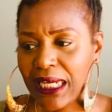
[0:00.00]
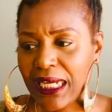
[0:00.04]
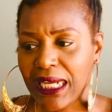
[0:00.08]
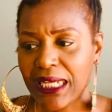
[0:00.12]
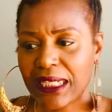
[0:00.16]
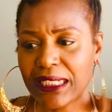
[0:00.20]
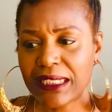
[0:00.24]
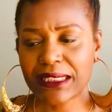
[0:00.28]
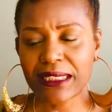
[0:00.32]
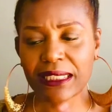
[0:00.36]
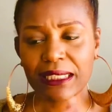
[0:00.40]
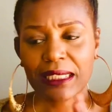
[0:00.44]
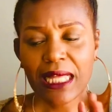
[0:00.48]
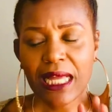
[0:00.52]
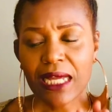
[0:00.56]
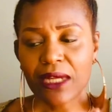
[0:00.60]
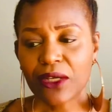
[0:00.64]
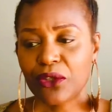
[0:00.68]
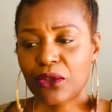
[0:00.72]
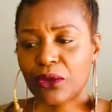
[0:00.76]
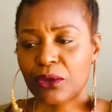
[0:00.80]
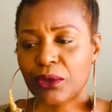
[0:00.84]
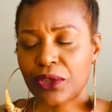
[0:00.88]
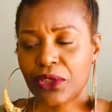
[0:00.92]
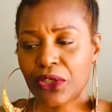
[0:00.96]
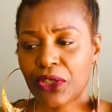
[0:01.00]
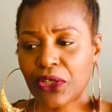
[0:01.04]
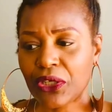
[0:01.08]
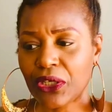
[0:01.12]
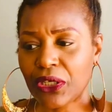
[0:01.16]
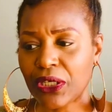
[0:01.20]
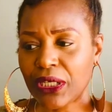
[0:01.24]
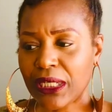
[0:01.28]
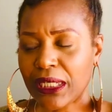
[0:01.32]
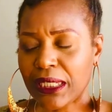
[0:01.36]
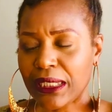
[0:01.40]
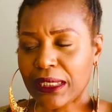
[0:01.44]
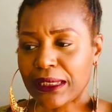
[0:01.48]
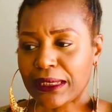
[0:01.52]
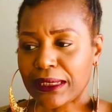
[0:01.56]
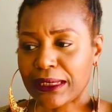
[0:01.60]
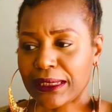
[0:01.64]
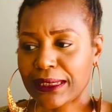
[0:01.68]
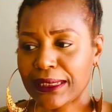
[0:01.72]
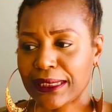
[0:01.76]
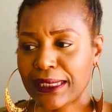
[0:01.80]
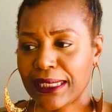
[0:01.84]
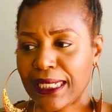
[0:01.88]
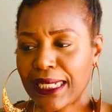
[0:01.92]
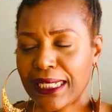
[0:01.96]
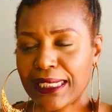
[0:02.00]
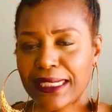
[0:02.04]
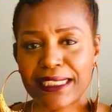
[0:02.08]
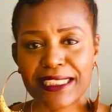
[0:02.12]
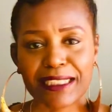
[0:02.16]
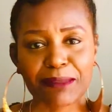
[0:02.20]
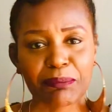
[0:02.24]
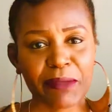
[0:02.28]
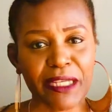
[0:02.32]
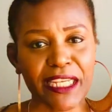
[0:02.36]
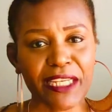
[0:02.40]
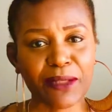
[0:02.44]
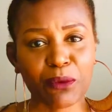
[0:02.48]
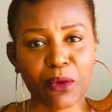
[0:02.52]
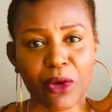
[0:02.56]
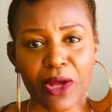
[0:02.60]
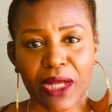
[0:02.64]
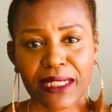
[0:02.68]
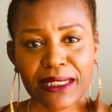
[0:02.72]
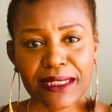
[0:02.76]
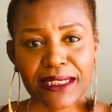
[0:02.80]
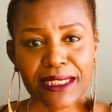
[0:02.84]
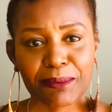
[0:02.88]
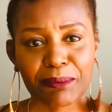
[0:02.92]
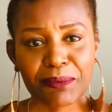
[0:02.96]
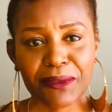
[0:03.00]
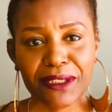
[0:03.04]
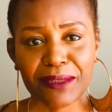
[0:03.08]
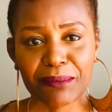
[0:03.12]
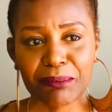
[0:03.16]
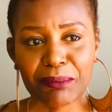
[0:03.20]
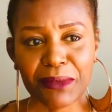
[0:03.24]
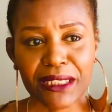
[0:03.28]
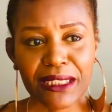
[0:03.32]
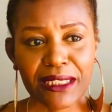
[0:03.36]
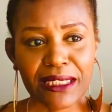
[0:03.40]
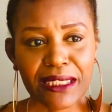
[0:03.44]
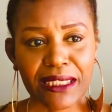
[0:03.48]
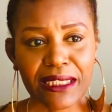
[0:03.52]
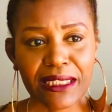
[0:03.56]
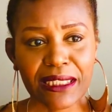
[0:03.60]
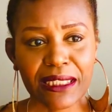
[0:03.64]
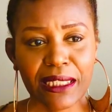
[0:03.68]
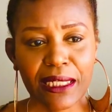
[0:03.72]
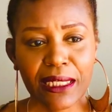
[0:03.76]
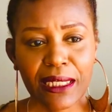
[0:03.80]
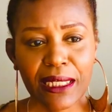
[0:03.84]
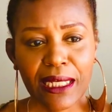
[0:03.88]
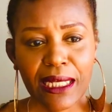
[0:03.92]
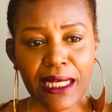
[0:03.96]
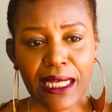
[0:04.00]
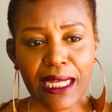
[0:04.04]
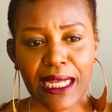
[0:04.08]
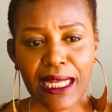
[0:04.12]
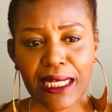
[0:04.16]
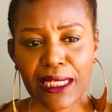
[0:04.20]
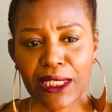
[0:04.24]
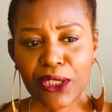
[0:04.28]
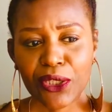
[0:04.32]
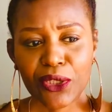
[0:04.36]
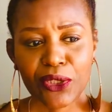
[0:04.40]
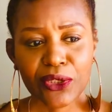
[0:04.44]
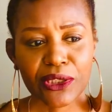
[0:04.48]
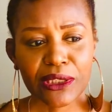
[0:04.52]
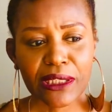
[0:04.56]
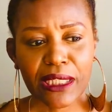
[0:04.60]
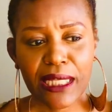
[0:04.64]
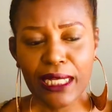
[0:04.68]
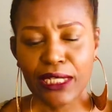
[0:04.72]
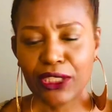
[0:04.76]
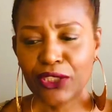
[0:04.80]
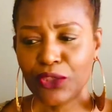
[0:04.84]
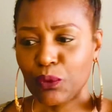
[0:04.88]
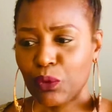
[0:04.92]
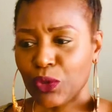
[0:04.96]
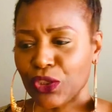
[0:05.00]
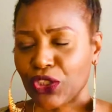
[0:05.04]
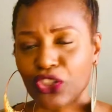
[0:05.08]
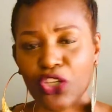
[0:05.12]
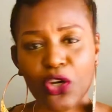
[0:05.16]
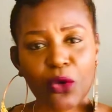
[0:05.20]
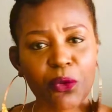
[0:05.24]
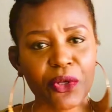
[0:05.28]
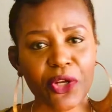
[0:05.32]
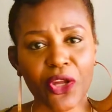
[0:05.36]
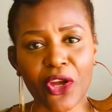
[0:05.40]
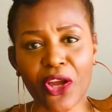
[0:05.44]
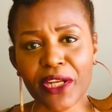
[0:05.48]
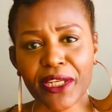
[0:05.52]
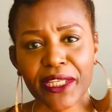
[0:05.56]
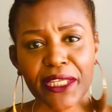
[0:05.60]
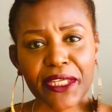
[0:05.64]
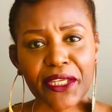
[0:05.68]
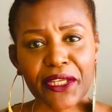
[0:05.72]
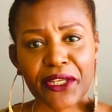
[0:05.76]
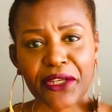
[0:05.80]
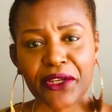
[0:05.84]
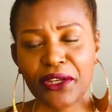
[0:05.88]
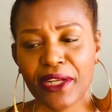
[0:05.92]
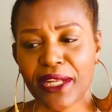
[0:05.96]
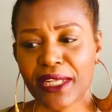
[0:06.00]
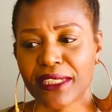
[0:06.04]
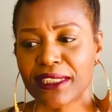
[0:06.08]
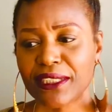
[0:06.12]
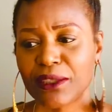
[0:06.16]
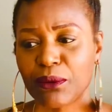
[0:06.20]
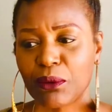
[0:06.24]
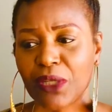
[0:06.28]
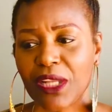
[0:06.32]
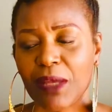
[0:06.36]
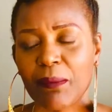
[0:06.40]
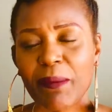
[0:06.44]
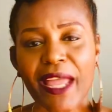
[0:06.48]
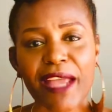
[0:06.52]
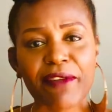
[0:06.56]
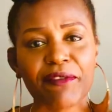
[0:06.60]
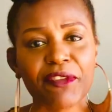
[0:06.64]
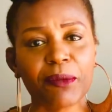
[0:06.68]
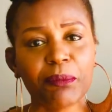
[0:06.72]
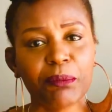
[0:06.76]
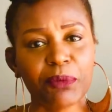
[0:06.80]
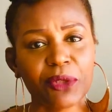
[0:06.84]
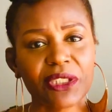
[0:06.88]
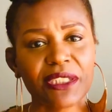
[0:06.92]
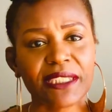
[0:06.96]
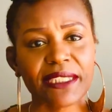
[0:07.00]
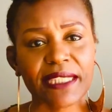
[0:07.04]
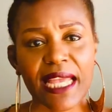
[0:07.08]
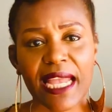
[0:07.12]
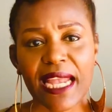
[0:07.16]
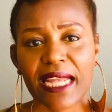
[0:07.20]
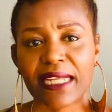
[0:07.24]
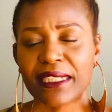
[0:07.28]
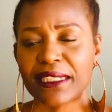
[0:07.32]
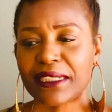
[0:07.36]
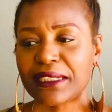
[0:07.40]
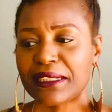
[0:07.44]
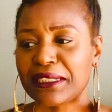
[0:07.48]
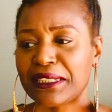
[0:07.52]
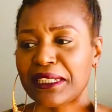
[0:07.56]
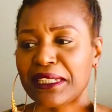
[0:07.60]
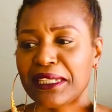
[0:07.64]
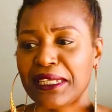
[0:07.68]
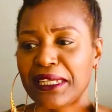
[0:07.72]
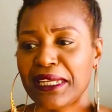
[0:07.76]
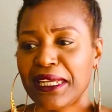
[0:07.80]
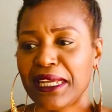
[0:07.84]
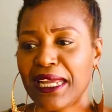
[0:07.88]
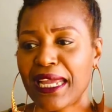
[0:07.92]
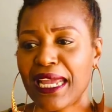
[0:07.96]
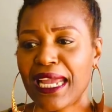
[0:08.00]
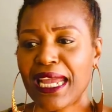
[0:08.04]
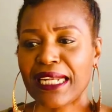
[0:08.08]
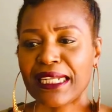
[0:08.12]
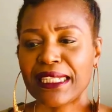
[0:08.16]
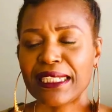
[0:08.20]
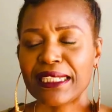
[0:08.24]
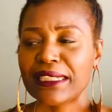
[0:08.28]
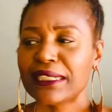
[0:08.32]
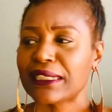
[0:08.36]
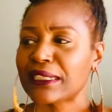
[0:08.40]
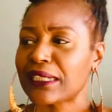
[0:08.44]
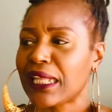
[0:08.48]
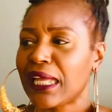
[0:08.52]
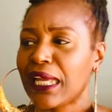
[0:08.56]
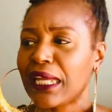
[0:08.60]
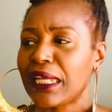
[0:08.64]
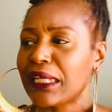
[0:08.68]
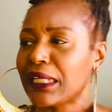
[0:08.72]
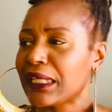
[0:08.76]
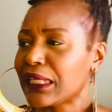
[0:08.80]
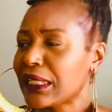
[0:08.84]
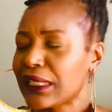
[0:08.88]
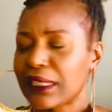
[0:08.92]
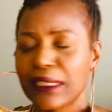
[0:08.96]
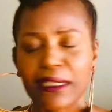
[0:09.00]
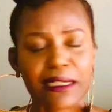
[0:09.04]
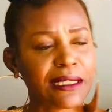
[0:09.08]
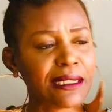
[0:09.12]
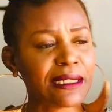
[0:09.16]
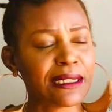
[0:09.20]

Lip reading: and there's a lot going on. And this man walks up to me, and he's like, "What's going on here?" And I said, "Well, I'm having a book signing." And he's like,